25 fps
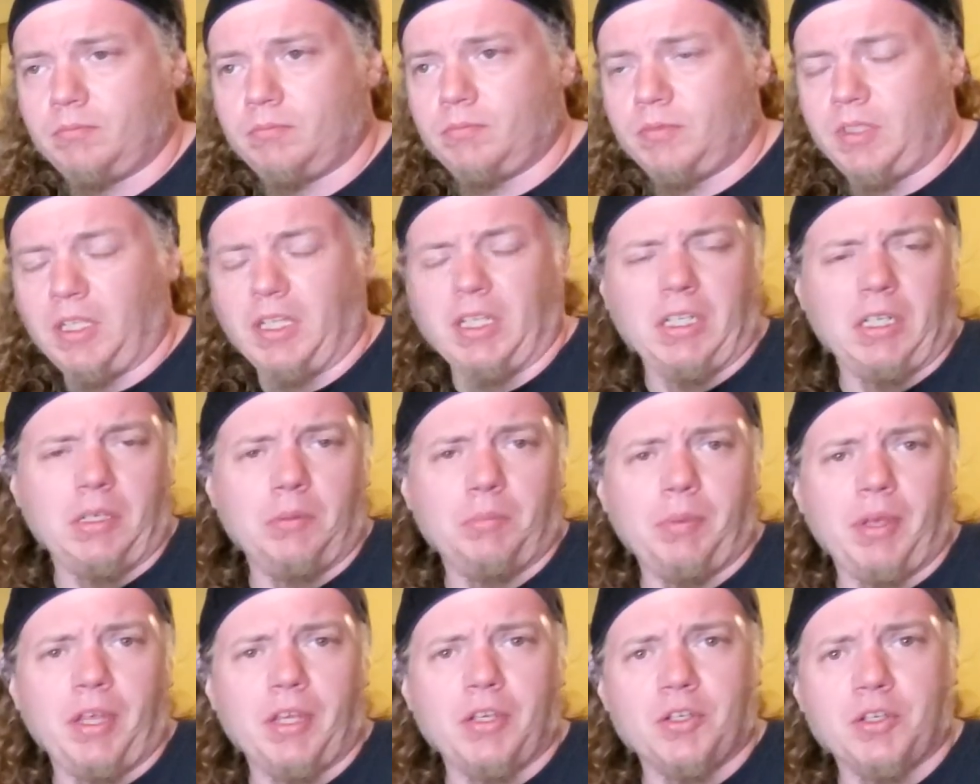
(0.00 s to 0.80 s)
didn't eat
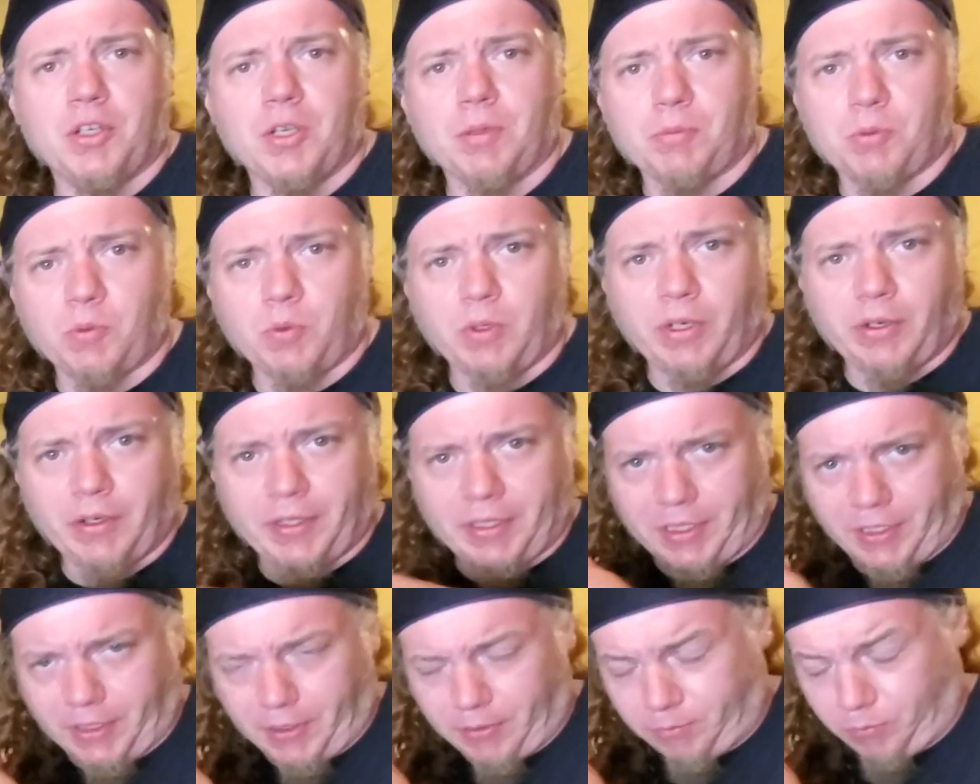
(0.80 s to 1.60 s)
paint chips when they were a
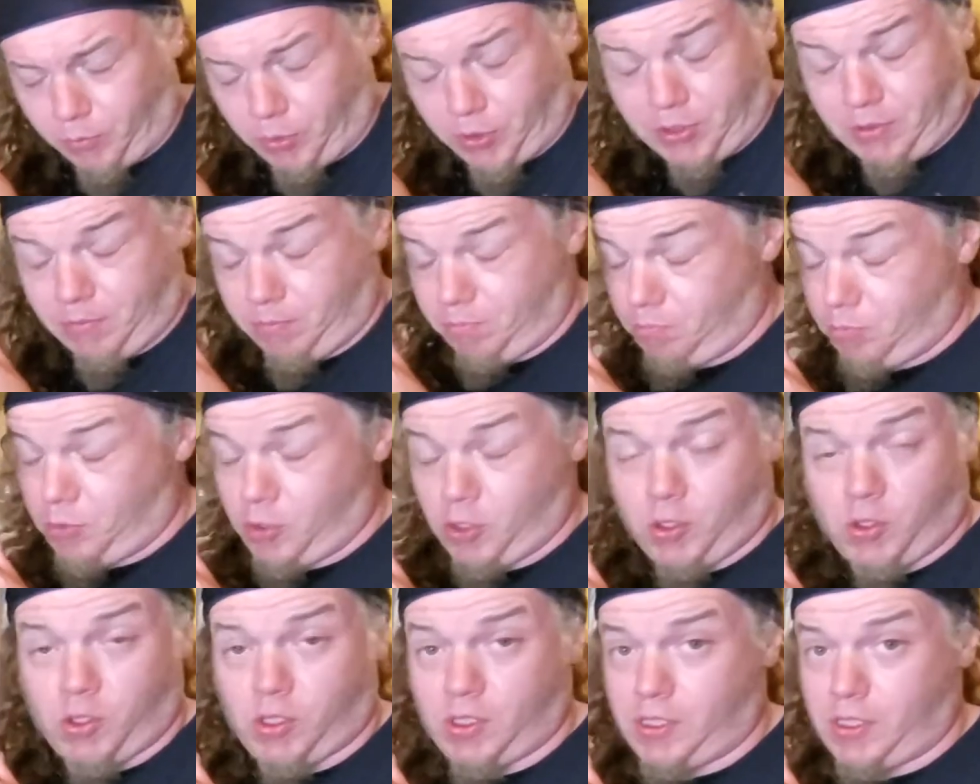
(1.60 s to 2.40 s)
kid, which
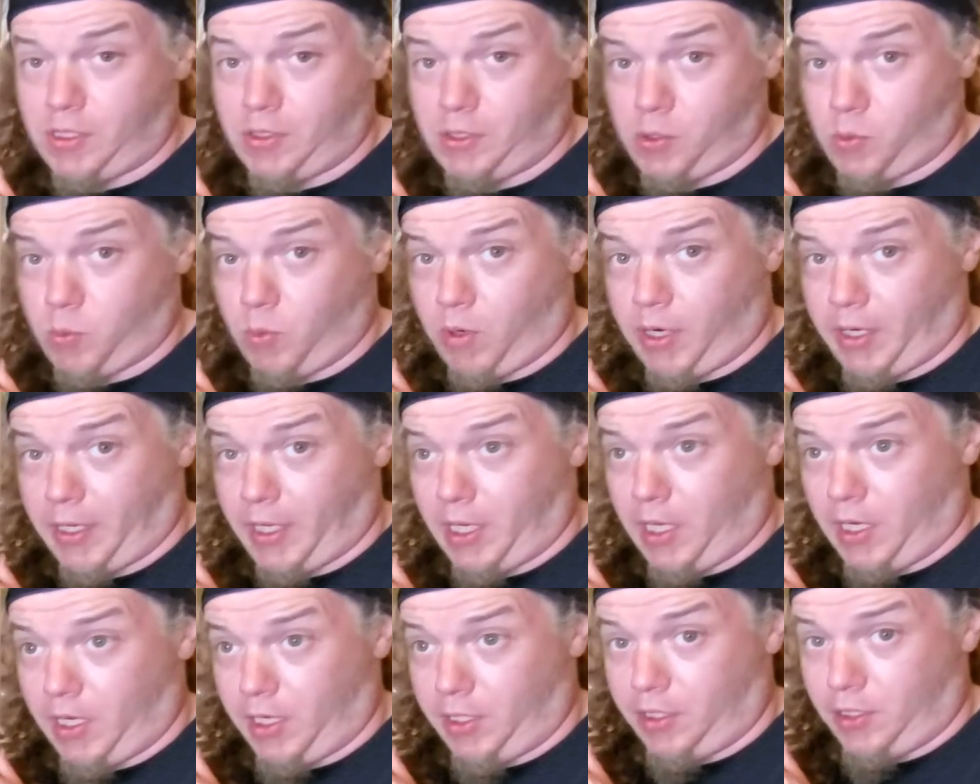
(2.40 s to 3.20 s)
still swear to
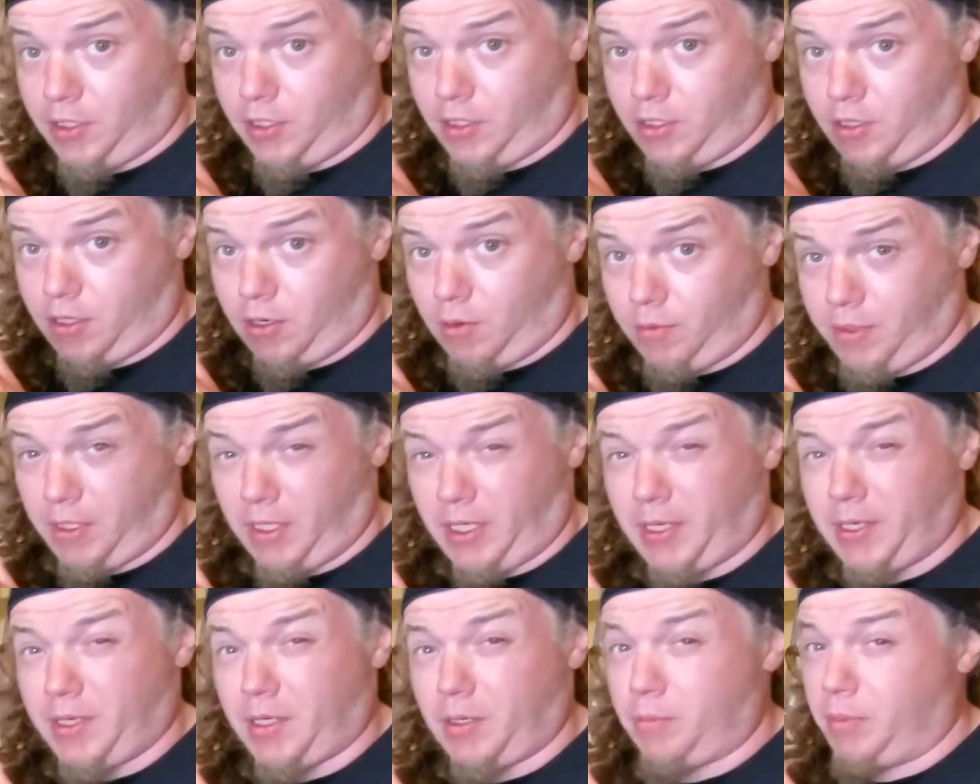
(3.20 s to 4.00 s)
God I don't think
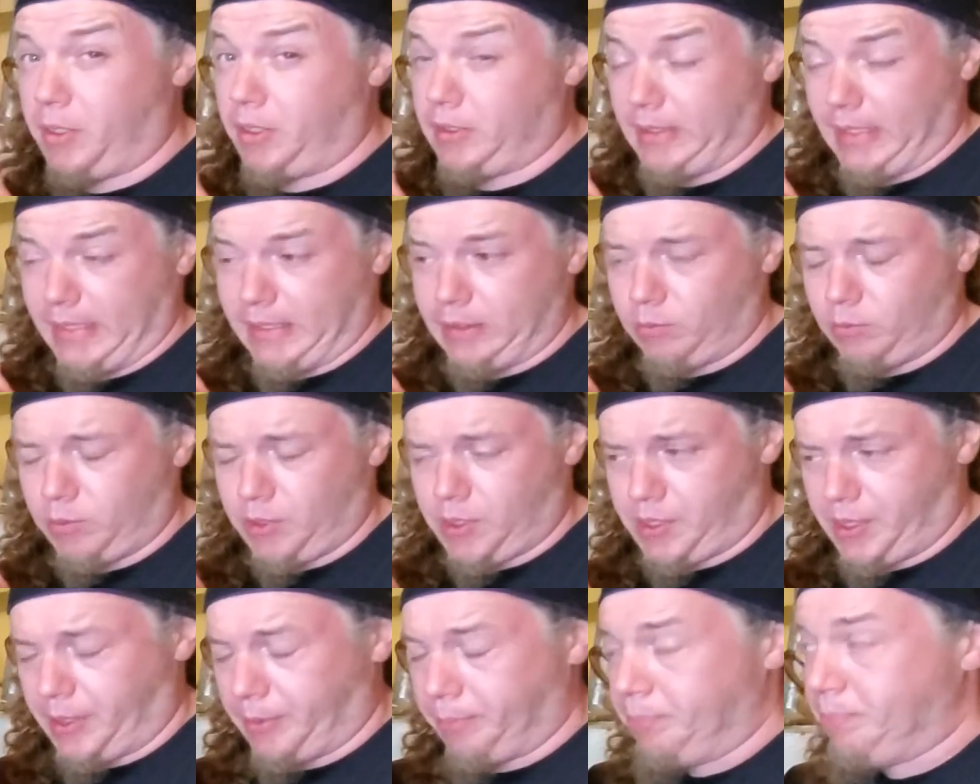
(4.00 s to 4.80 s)
I did, but yeah, we'll
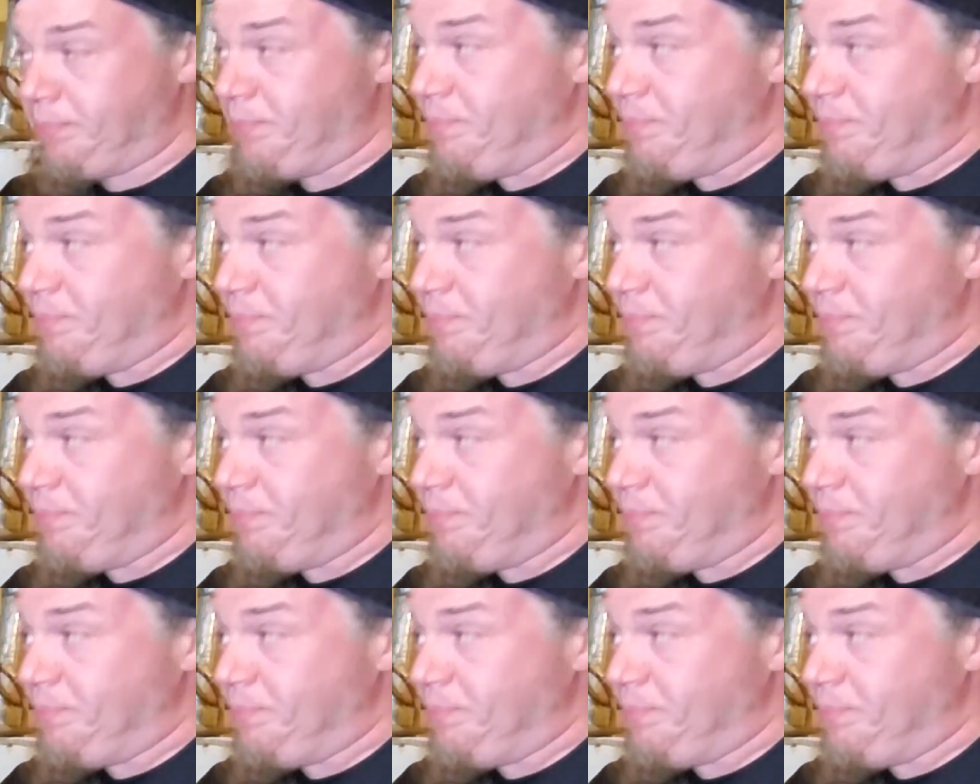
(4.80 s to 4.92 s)
see.